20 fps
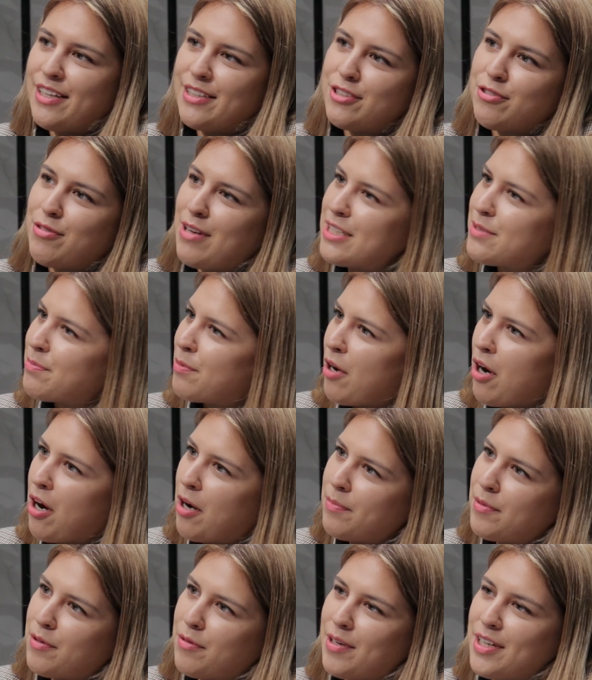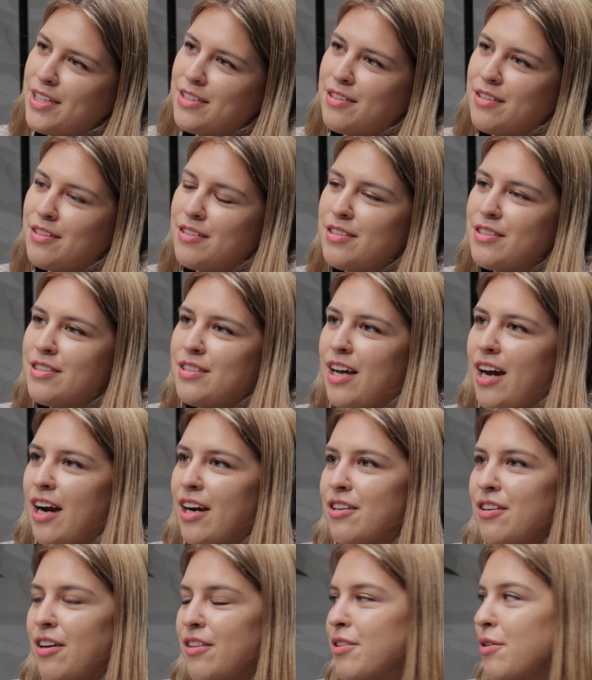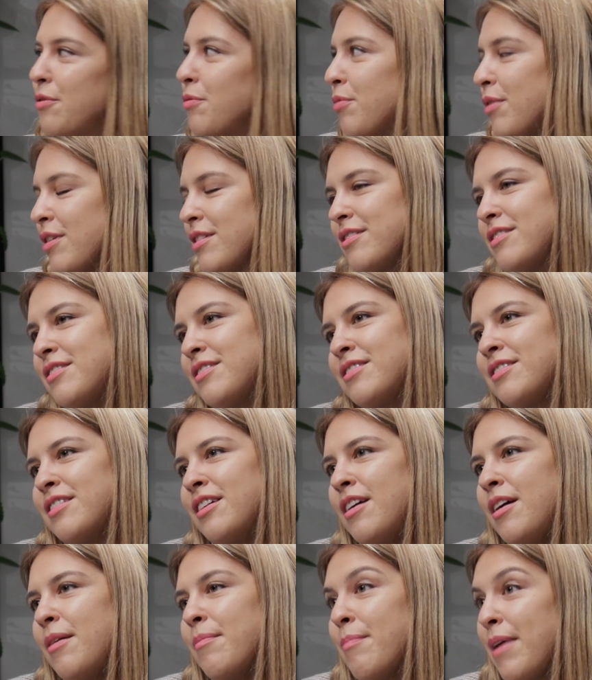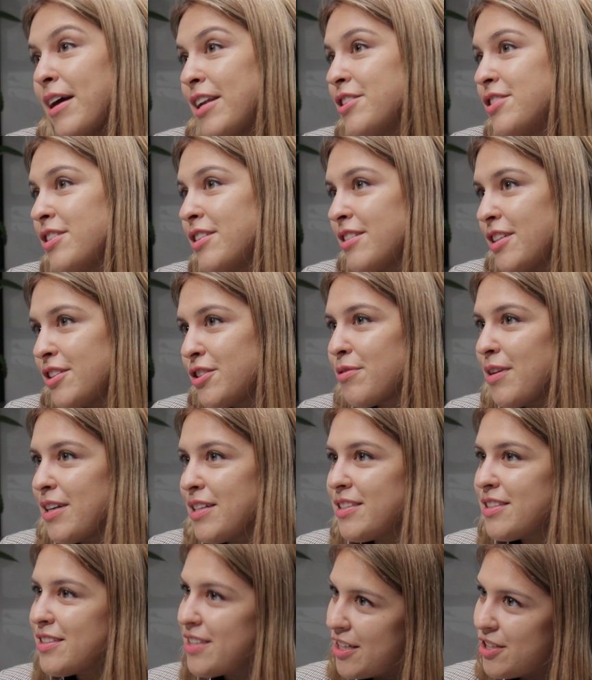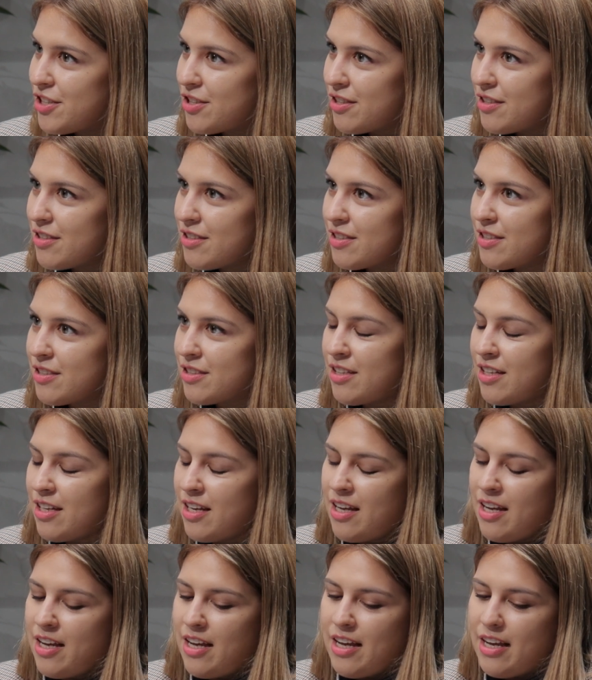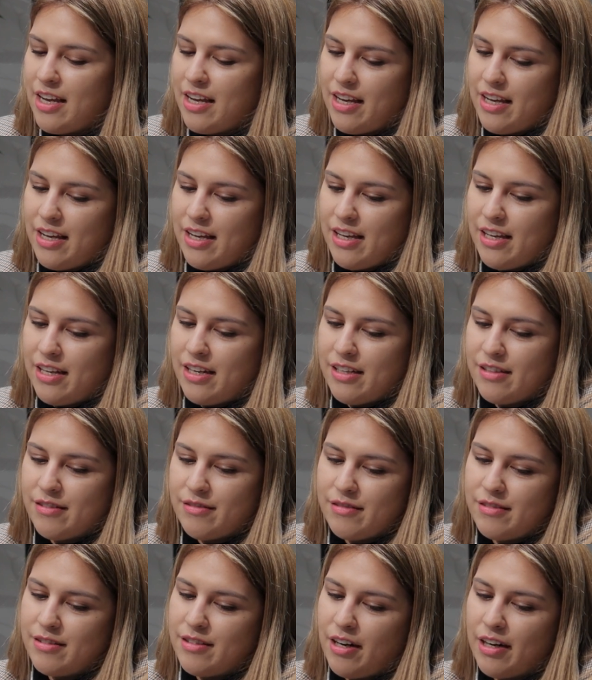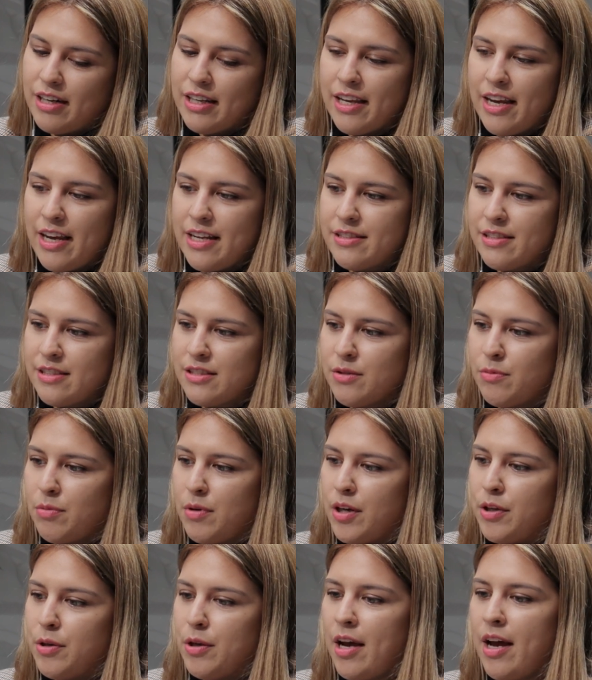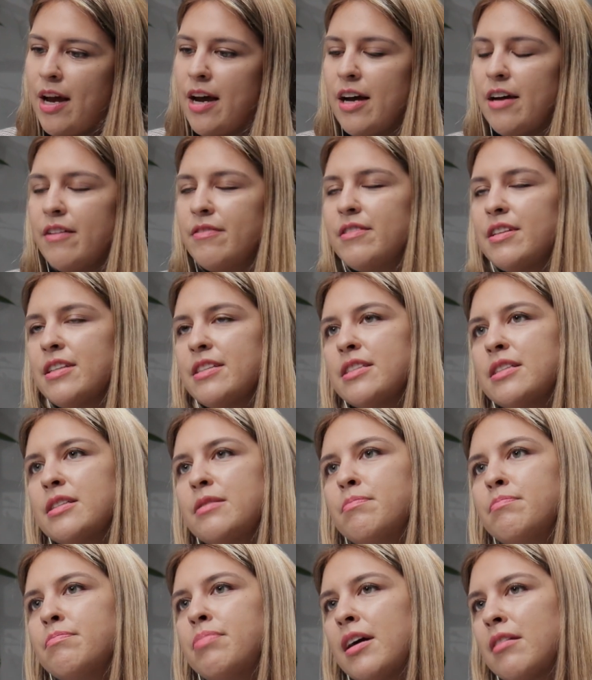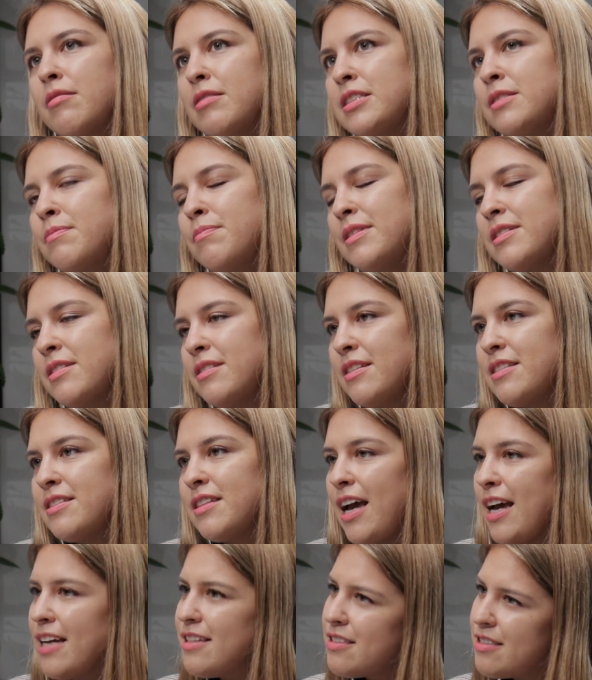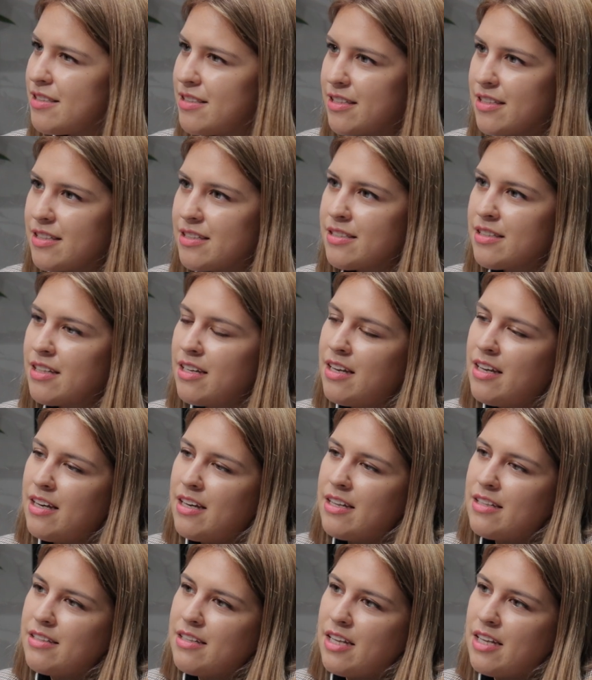transport operators are not the ones managing the train stations. Mm-hmm. And there are cases where you have these public business entities that